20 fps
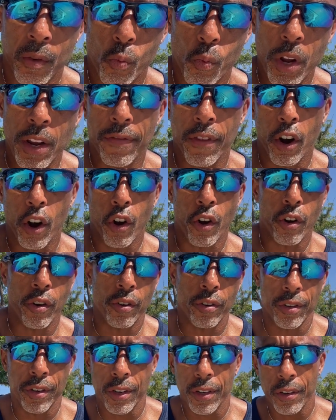we've
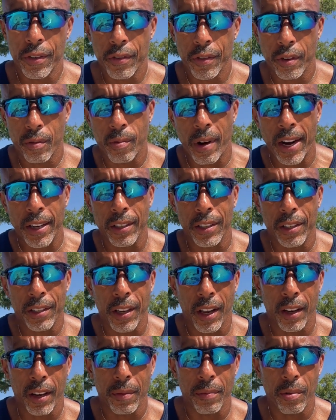earned the right to
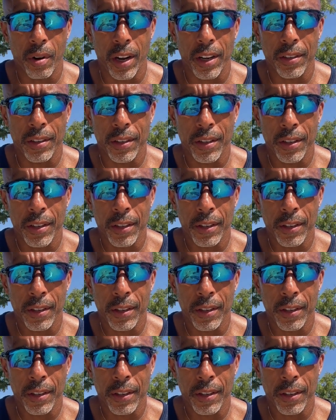celebrate.